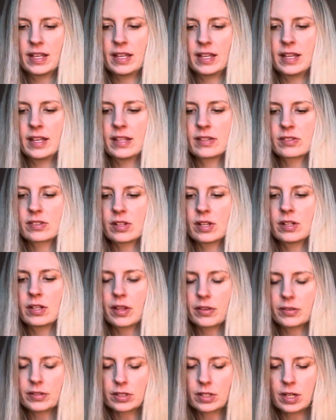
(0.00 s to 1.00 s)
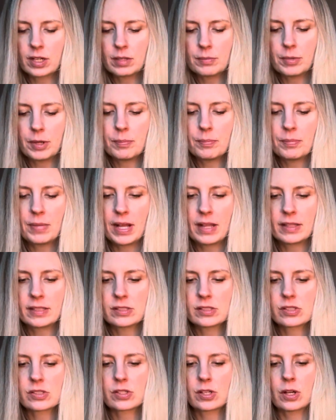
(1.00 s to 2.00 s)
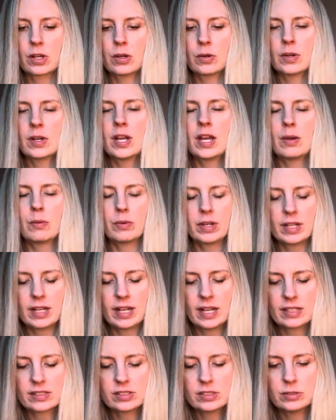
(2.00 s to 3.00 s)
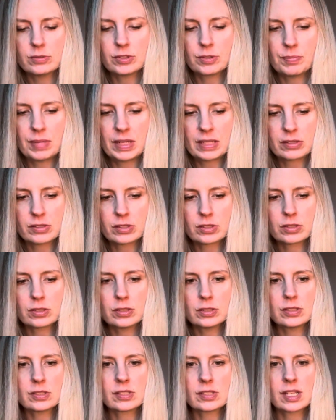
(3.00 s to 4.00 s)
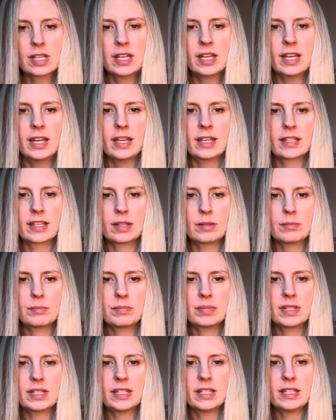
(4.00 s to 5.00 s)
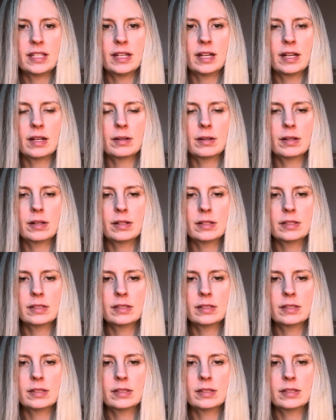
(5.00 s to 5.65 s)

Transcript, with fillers: it's another card about balance. So when it has to do with Pentacles, it can be uh,